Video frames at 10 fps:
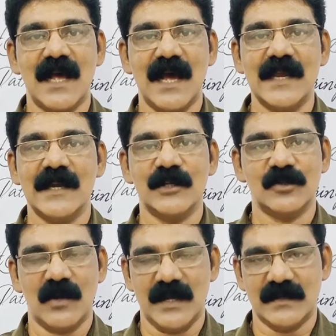I
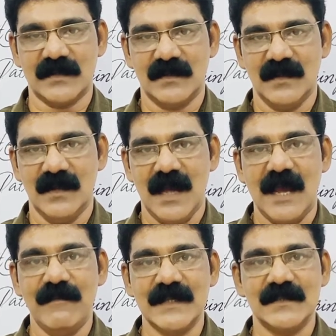enjoyed.
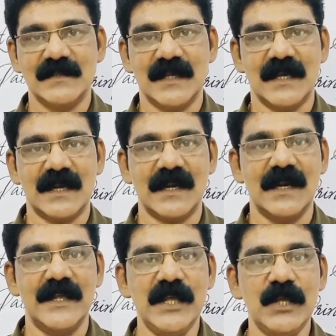I was uh,
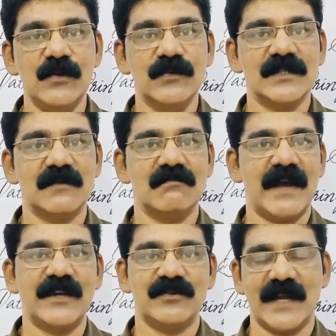really using
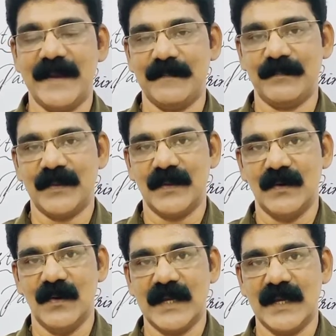my time.
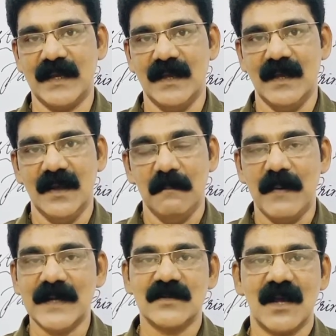Okay.
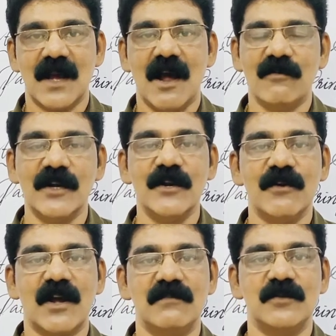But how did
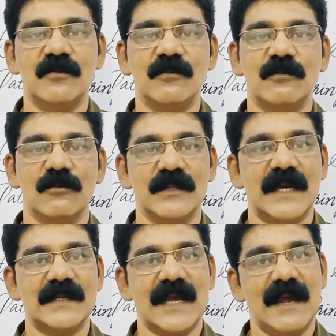you come to know
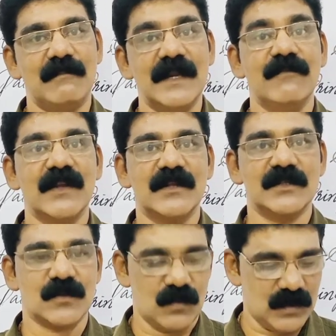that I am leaving
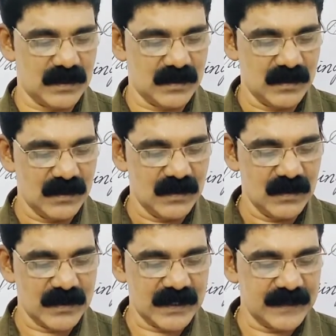the school?
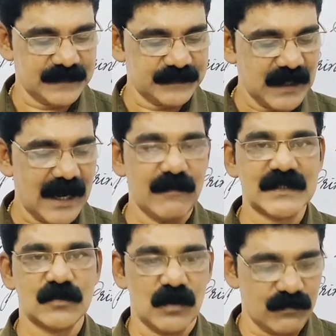Okay, I
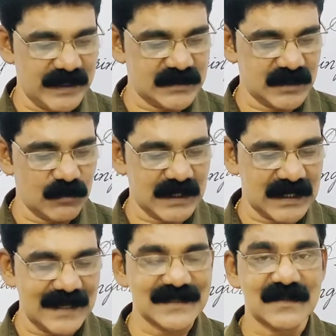was not wasting your
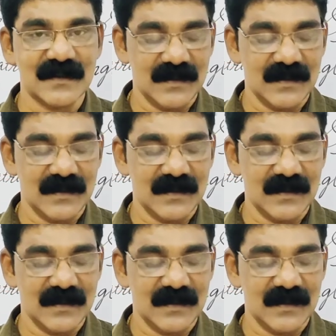class.